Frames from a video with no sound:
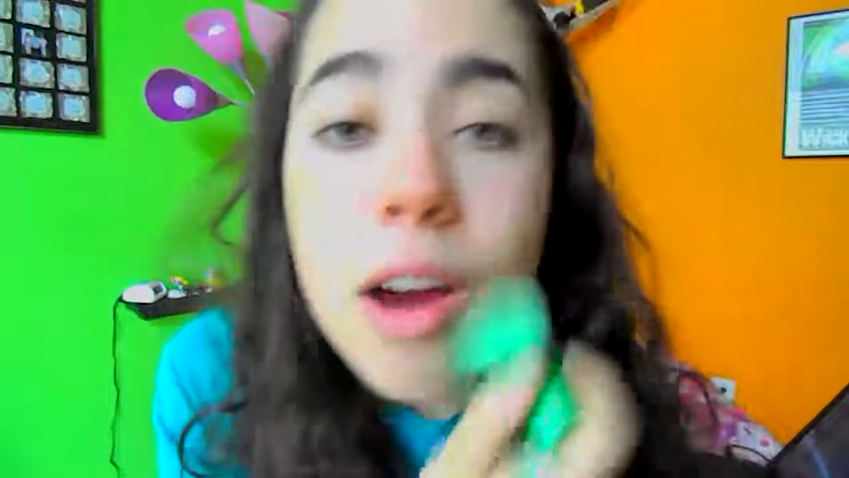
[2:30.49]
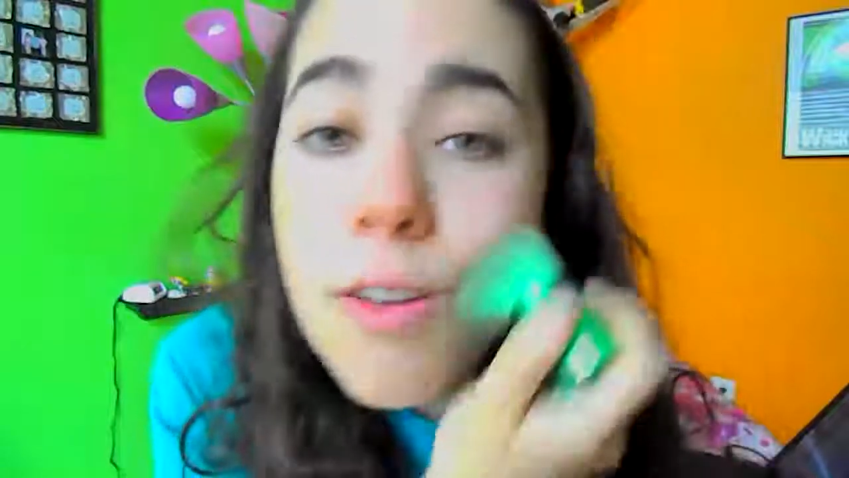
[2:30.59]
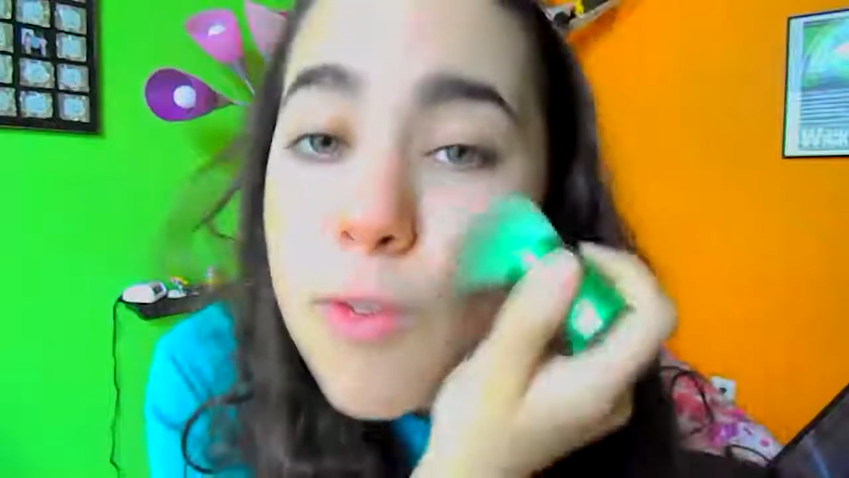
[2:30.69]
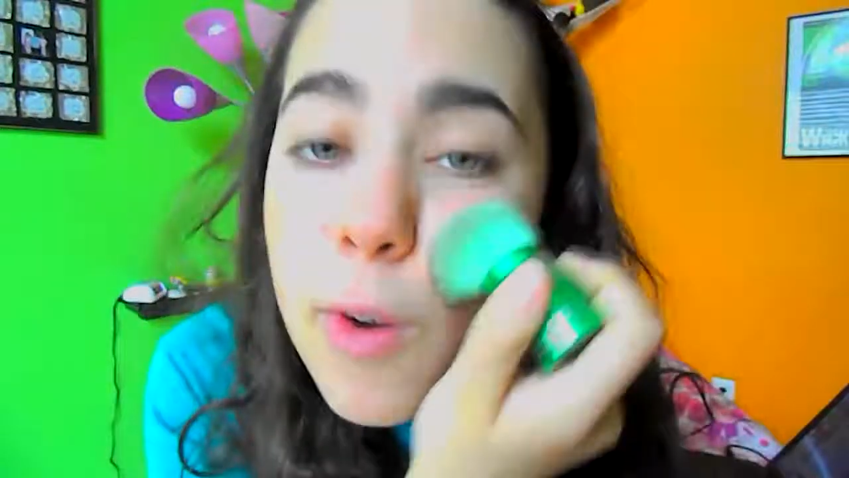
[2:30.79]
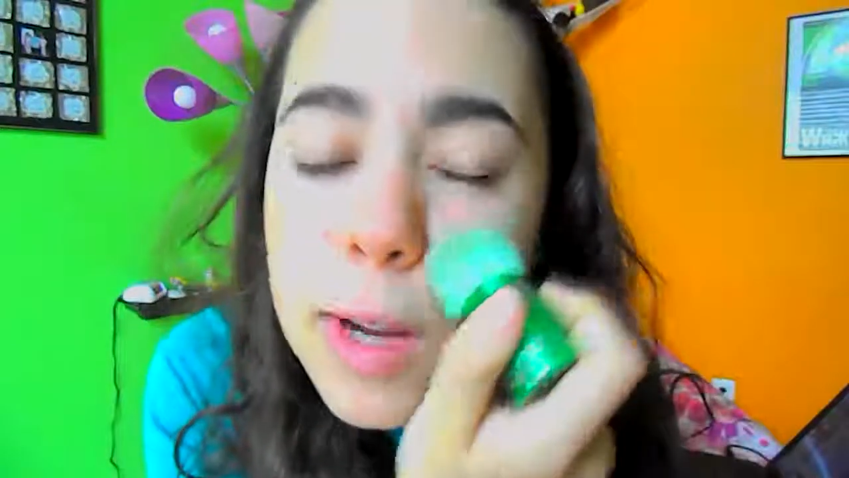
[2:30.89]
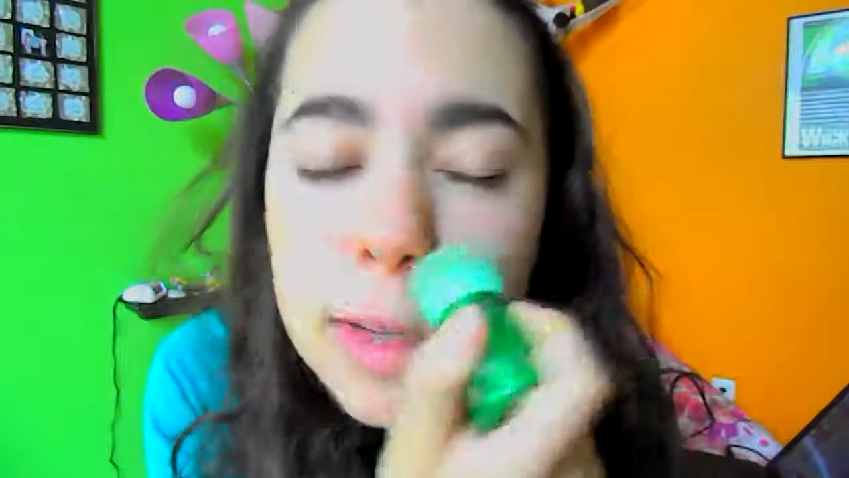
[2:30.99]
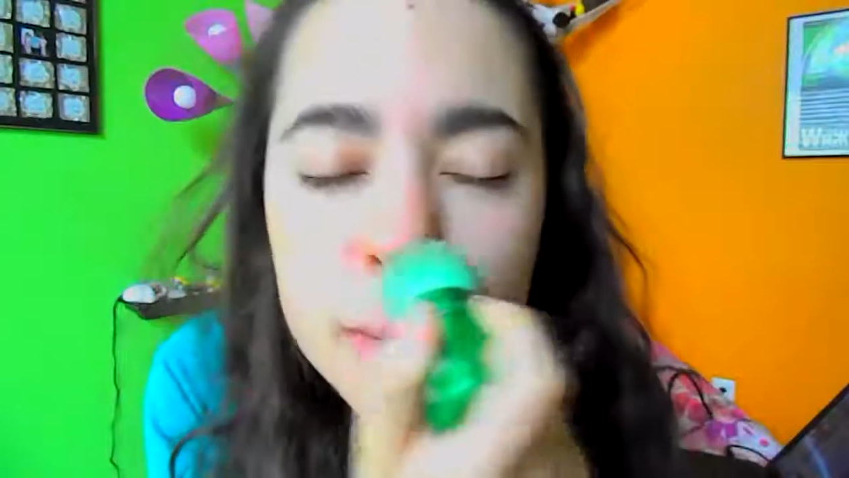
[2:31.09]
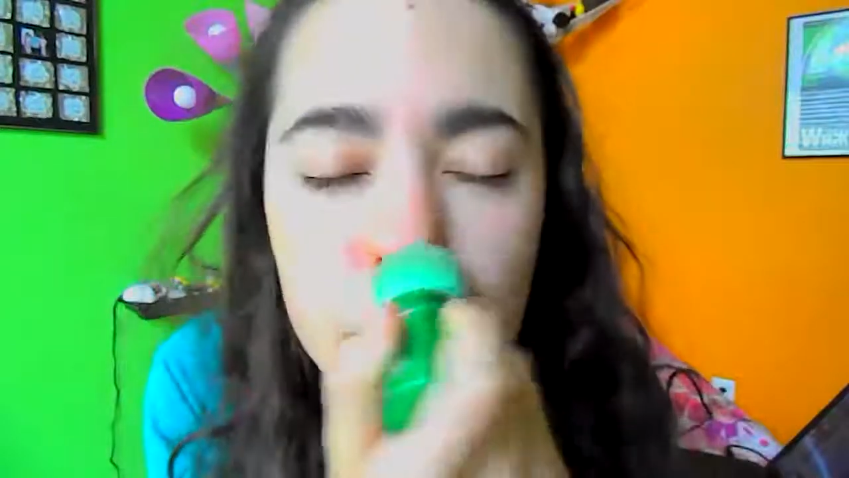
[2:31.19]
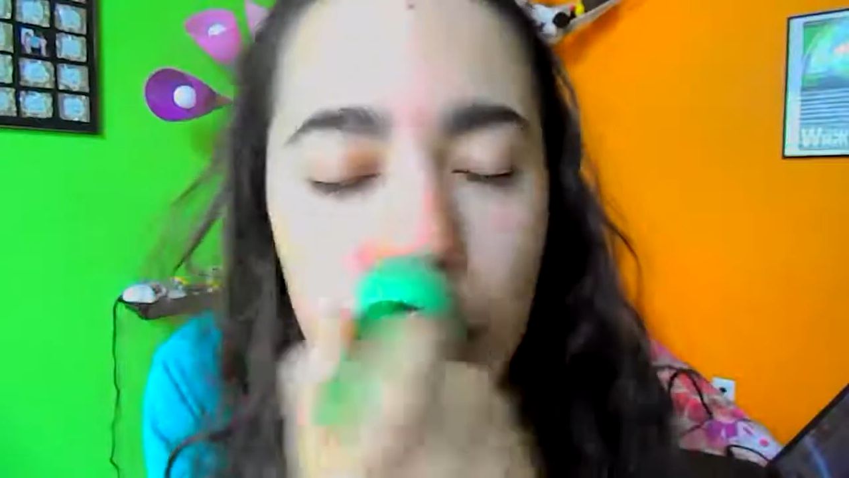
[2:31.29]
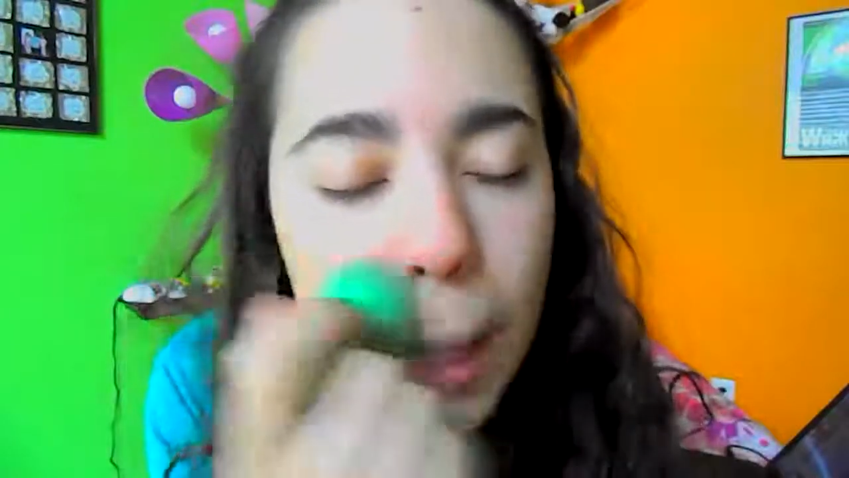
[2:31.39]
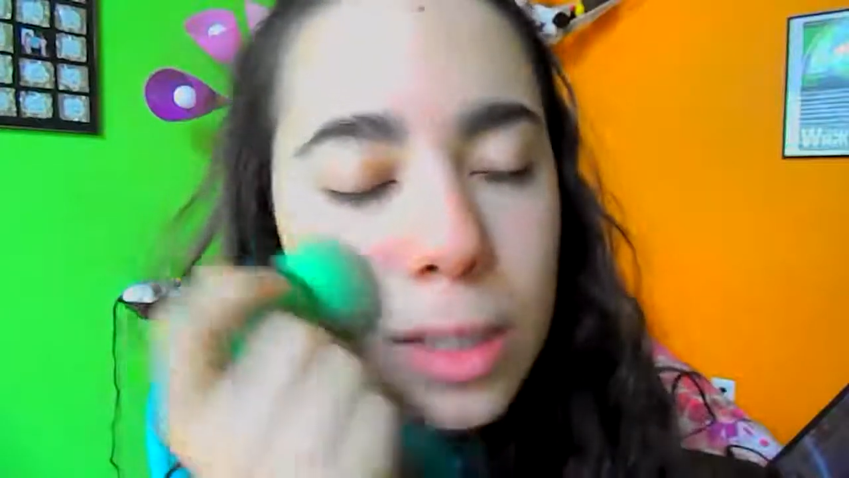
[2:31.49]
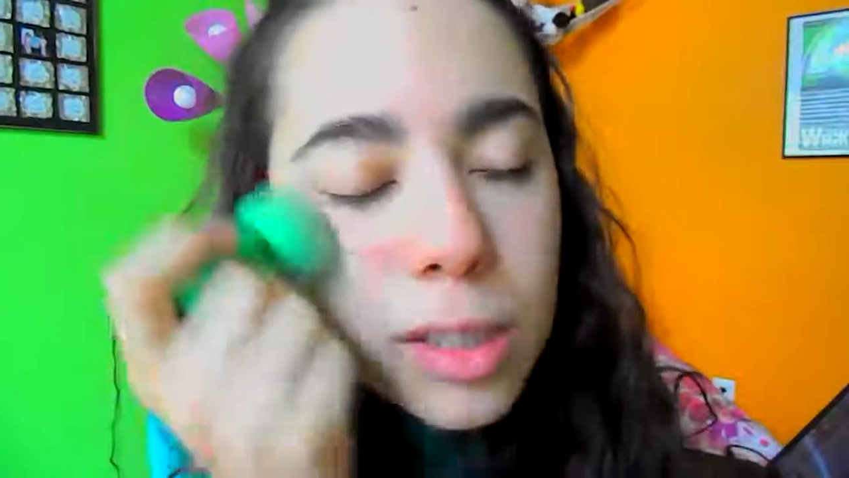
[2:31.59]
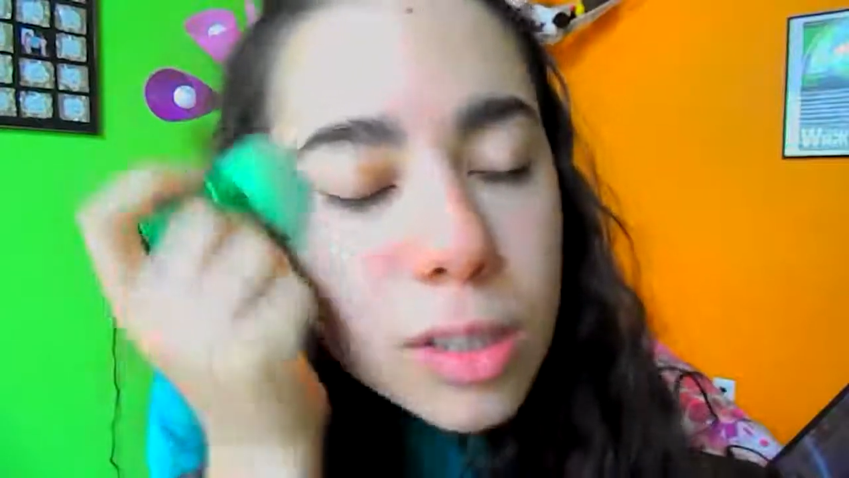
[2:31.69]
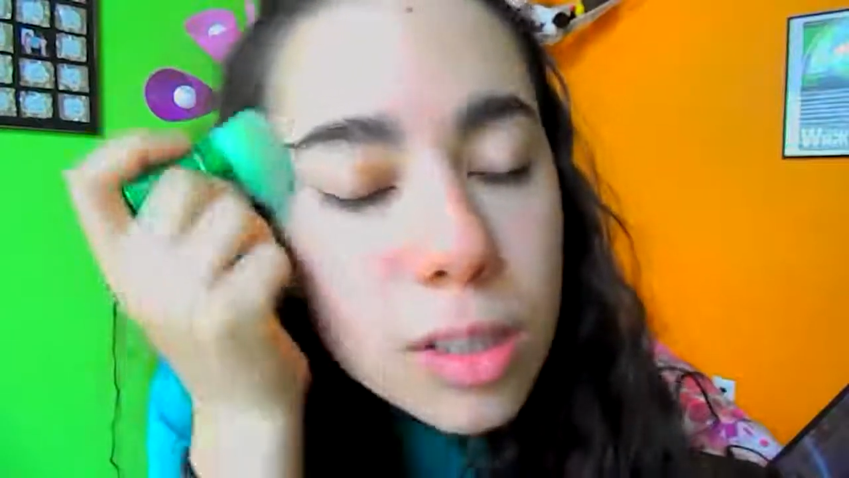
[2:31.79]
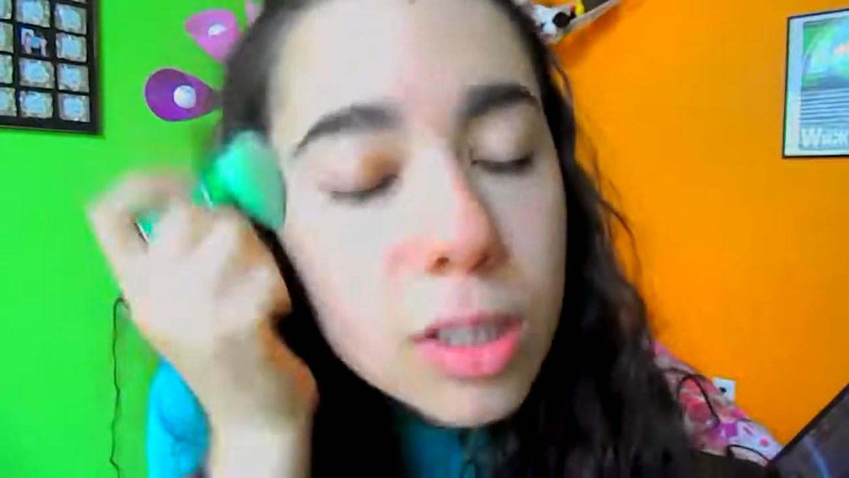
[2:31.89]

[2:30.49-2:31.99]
avoids splotches and